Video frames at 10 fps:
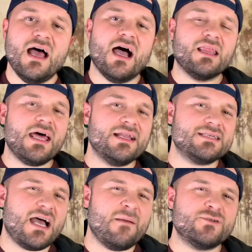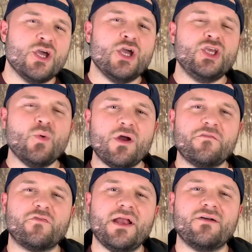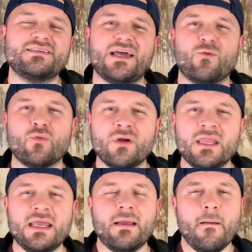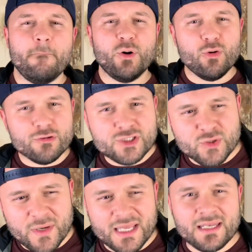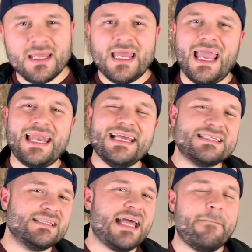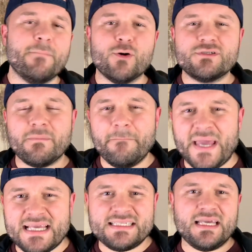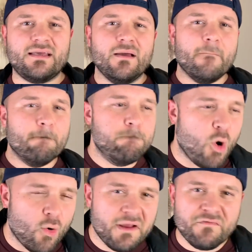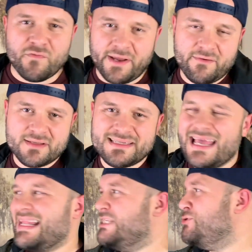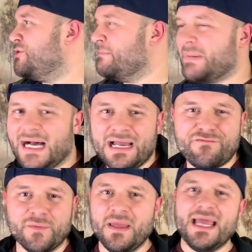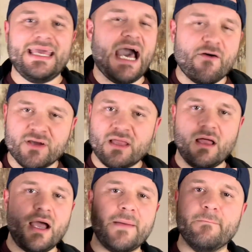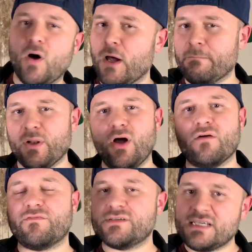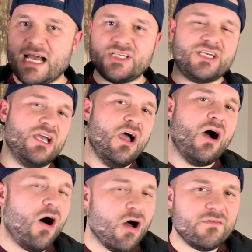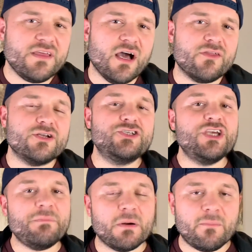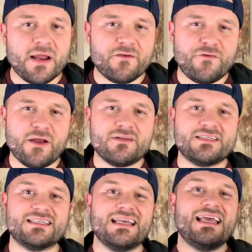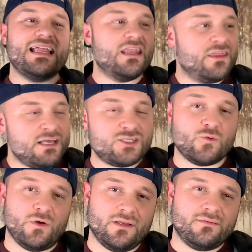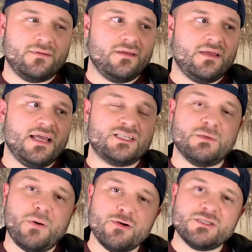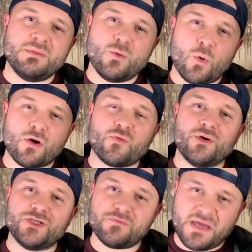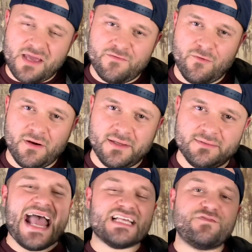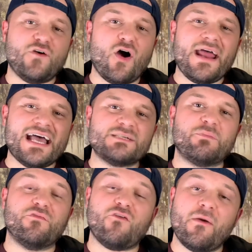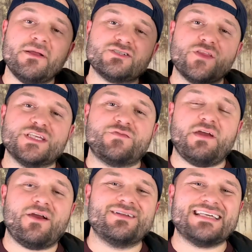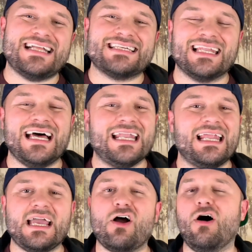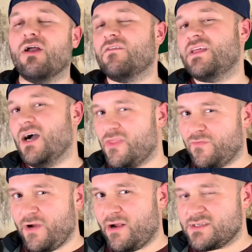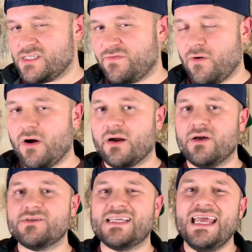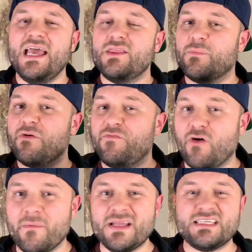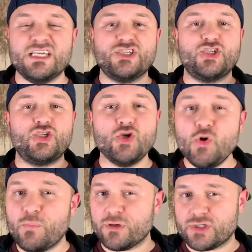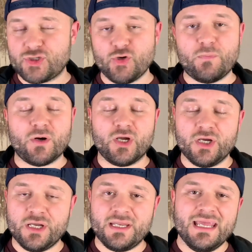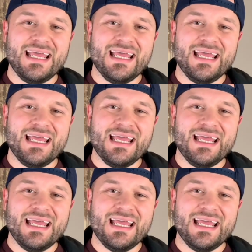a lot of times you want a fragrance that really pulls you in and isn't that most basic, boring fragrance that you could buy from Calvin Klein, Mont Blanc, Versace, all the other cheaper brand fragrances. This one is supposed to be worth what you pay for it. As far as performance on this fragrance, it's a lot like all of the other fragrances for Argos. The performance is super, super good.